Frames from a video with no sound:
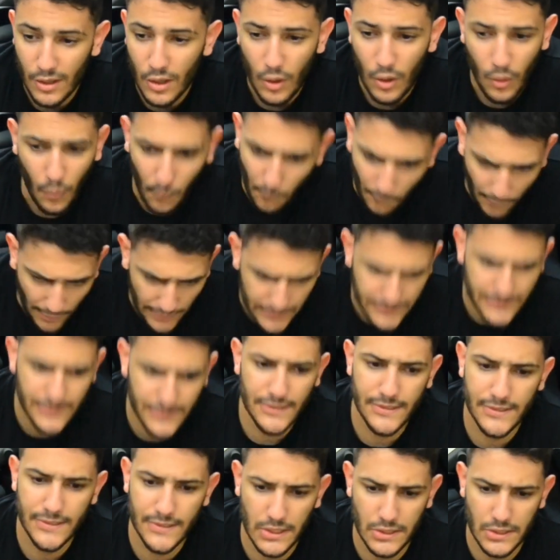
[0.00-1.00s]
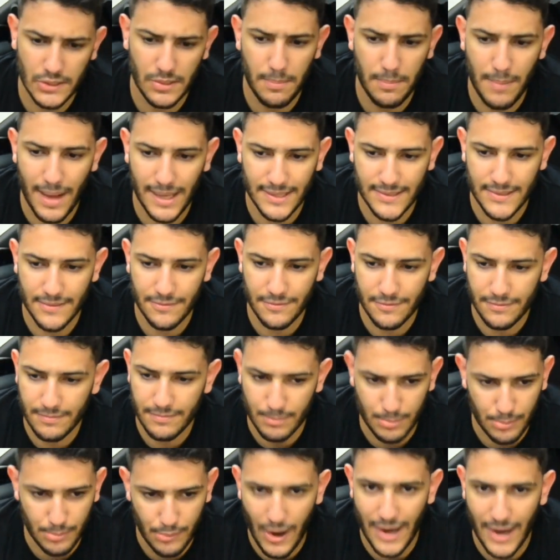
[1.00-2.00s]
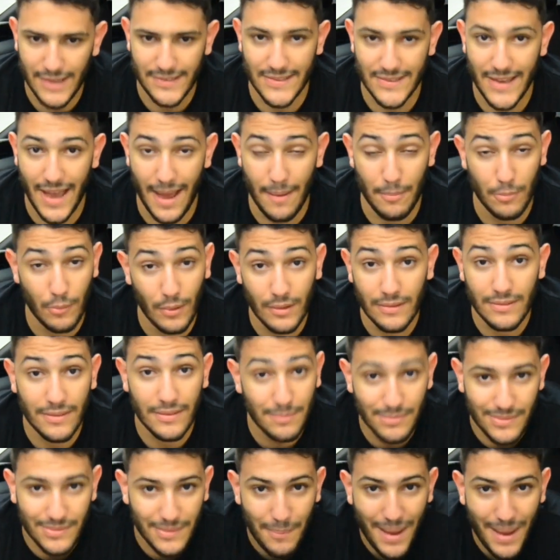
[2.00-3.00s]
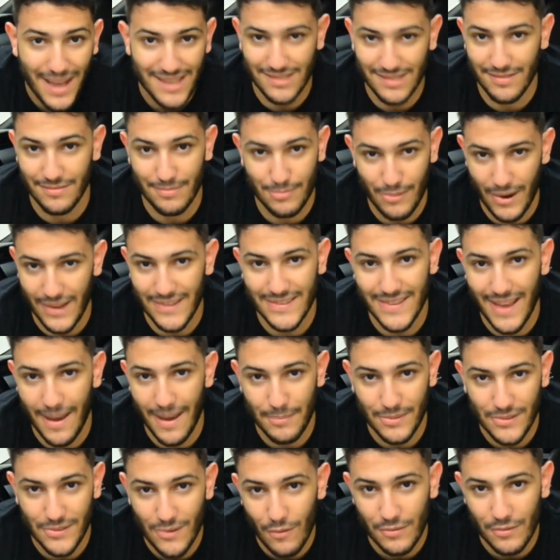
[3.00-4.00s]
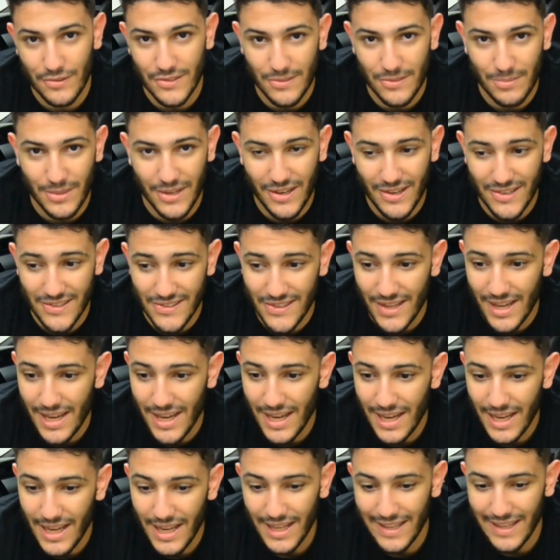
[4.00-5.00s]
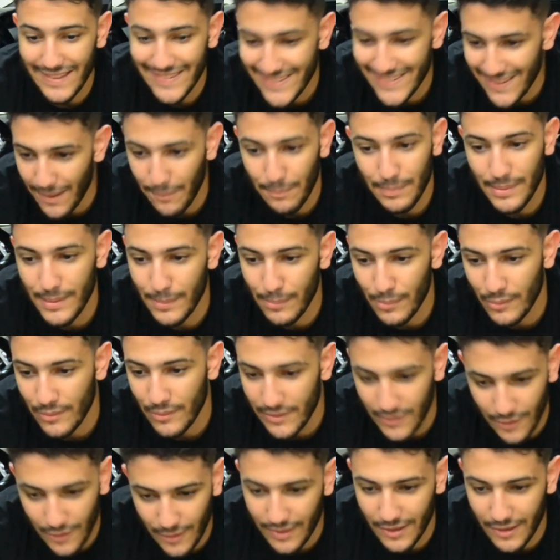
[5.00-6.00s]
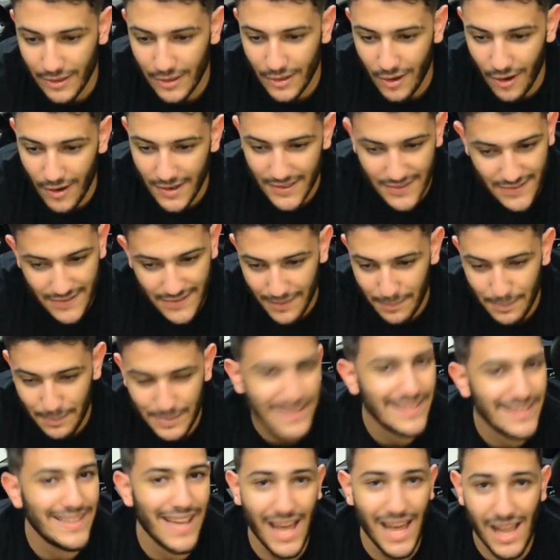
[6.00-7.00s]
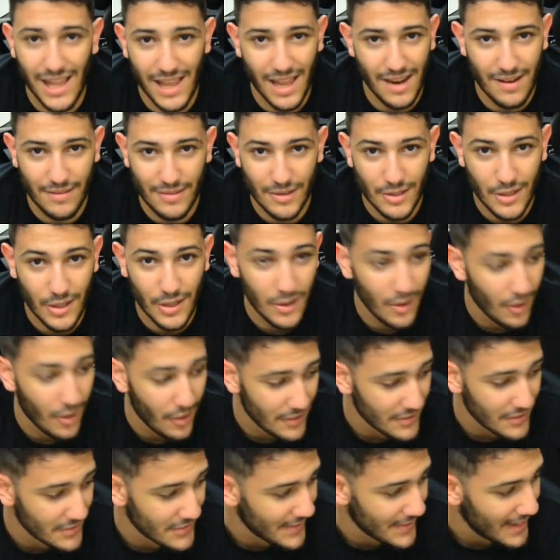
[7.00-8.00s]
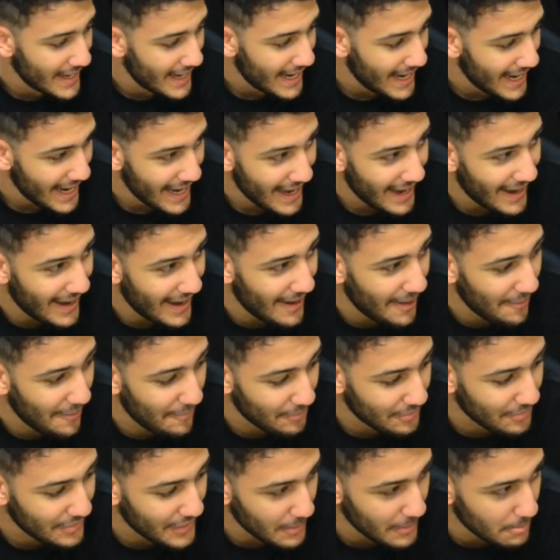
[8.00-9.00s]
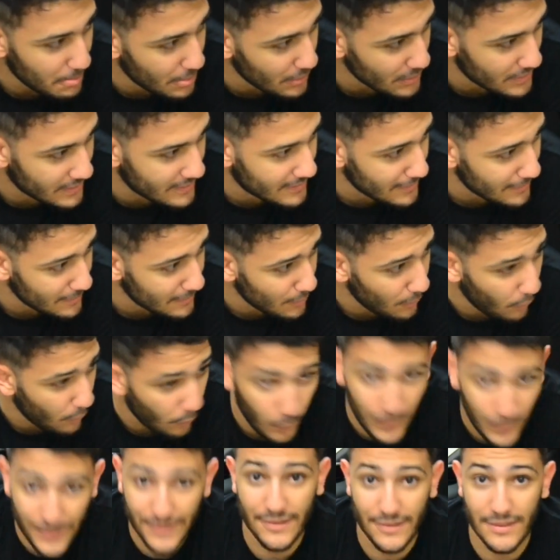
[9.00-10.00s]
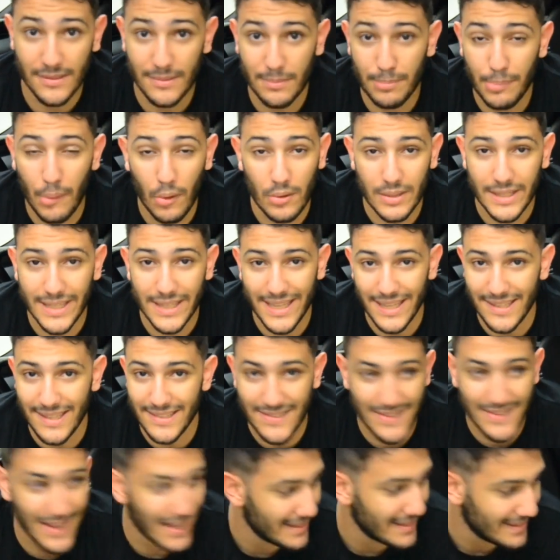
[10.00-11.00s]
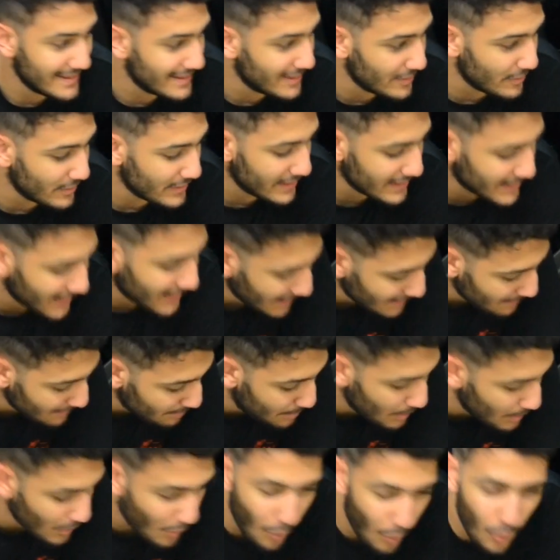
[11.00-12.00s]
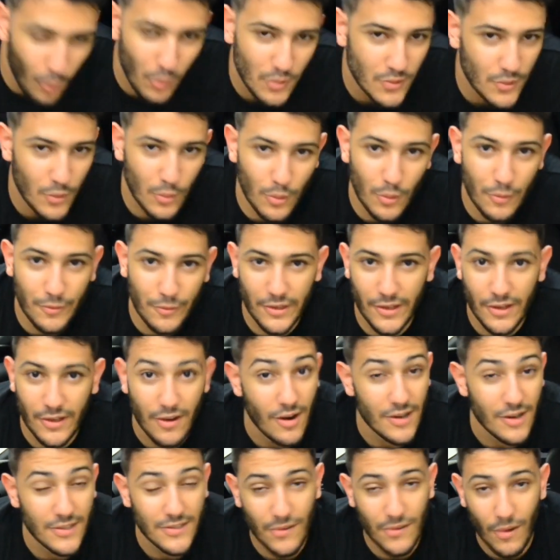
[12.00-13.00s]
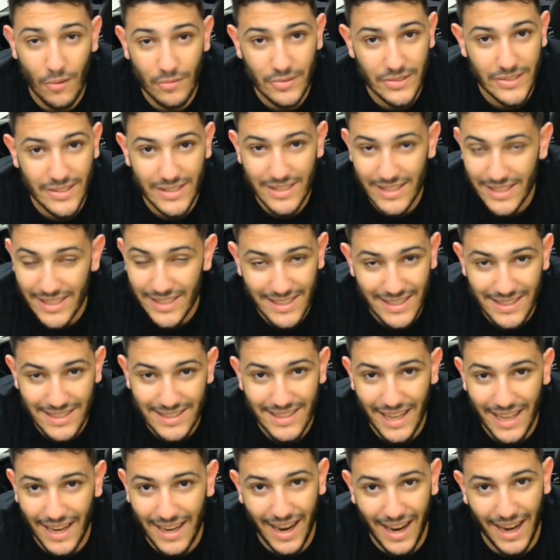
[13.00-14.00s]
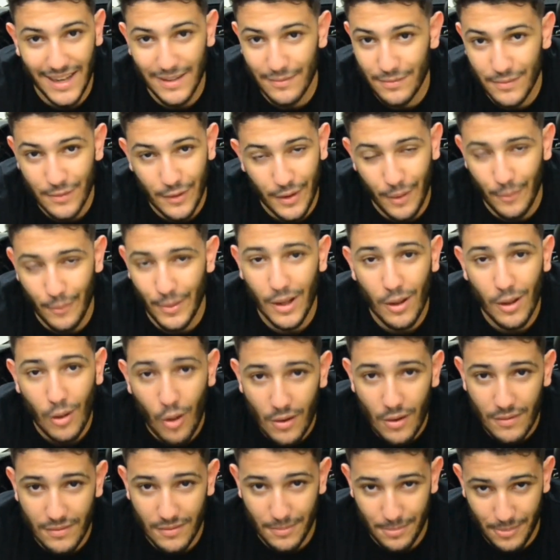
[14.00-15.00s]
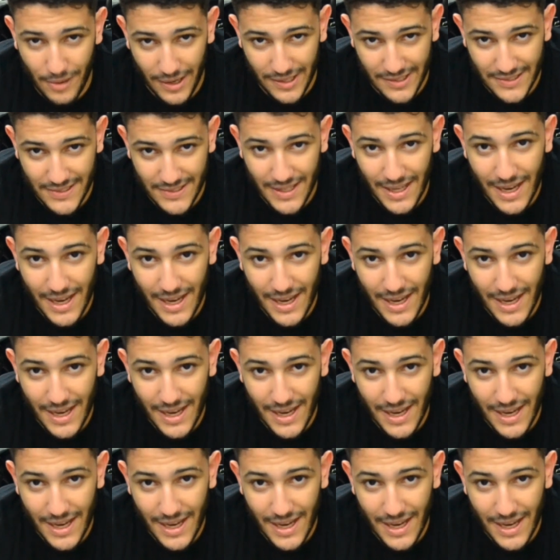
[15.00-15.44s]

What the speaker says: why is there such a massive price gap? Well, the massive price gap is obviously because some people took their cars, they beat the hell out of their cars. They put weird body kits that, you know, they kind of put holes all over the car, so obviously that kind of took away a lot of the price,